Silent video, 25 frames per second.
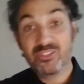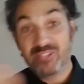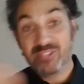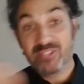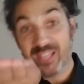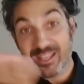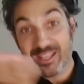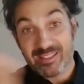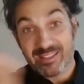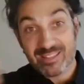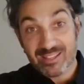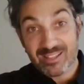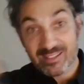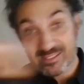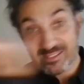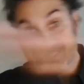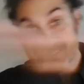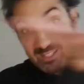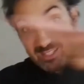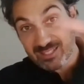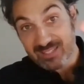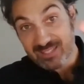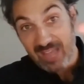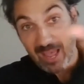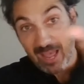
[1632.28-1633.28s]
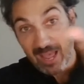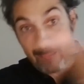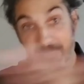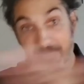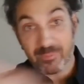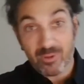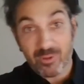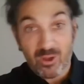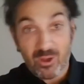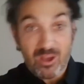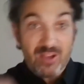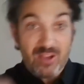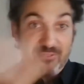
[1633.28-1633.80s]
you take the the top
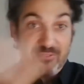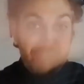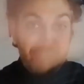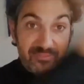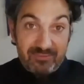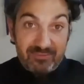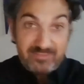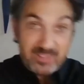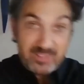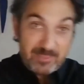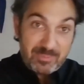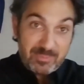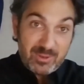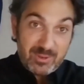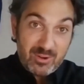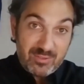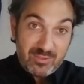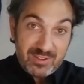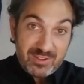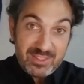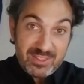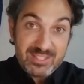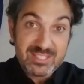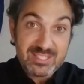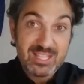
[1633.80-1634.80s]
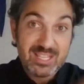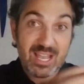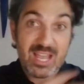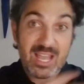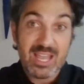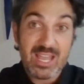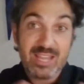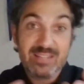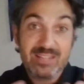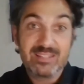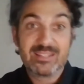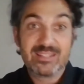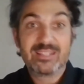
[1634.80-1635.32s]
off, okay. flip it over to the
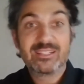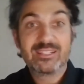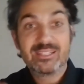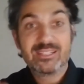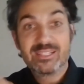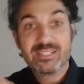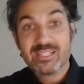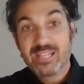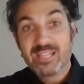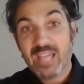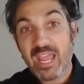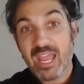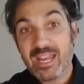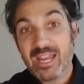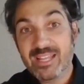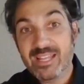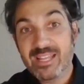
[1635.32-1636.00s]
side. Yeah, I'm